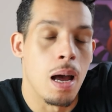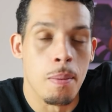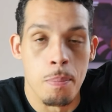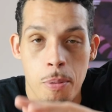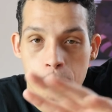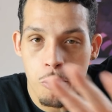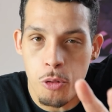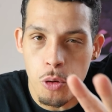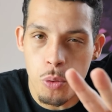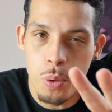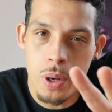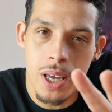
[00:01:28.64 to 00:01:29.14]
And
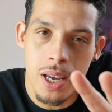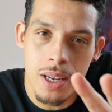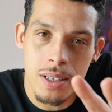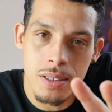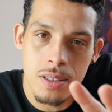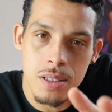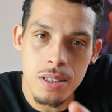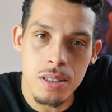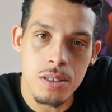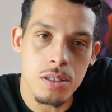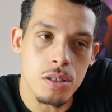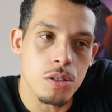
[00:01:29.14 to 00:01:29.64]
before we get
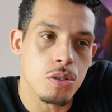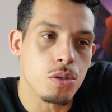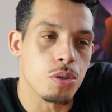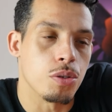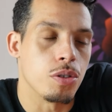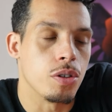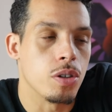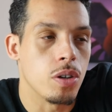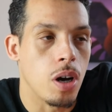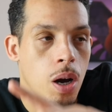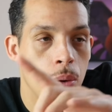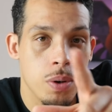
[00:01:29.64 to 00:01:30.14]
into this
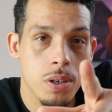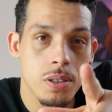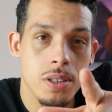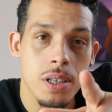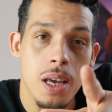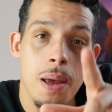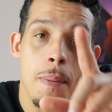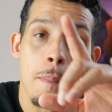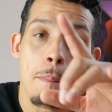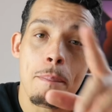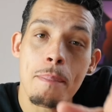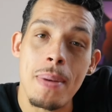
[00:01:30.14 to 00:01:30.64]
tutorial, I want to
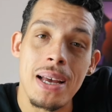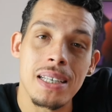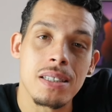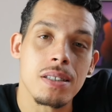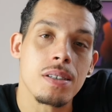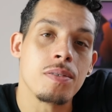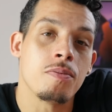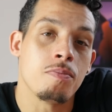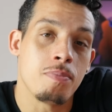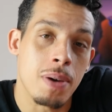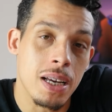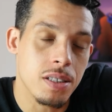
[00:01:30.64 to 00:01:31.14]
say a
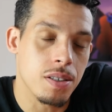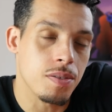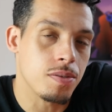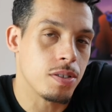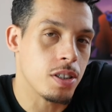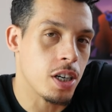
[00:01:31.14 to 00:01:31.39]
massive